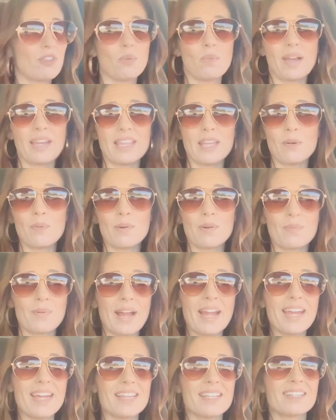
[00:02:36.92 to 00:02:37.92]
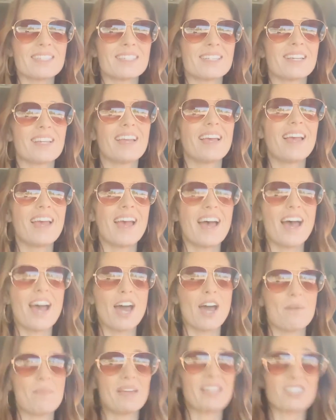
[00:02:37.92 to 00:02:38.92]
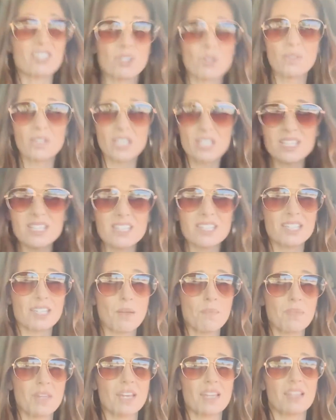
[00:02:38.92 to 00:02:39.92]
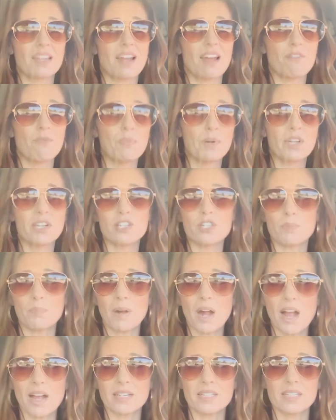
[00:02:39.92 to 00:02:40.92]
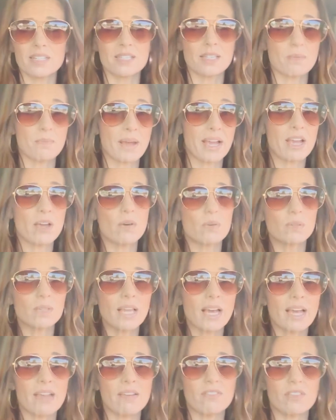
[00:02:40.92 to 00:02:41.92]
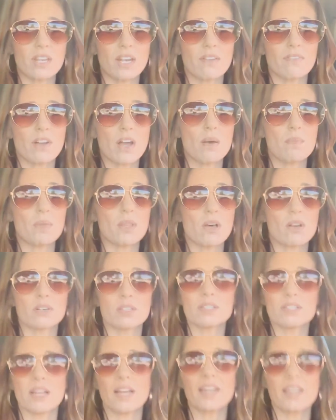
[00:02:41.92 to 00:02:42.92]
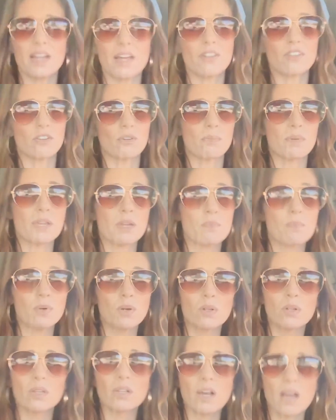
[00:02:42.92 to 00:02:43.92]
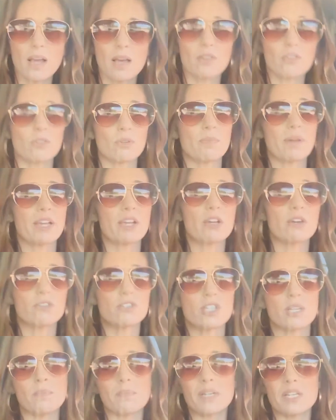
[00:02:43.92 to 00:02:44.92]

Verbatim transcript: the way they were raised. And so this is something that I've put into practice in my own life, that I've come alongside other people through my coaching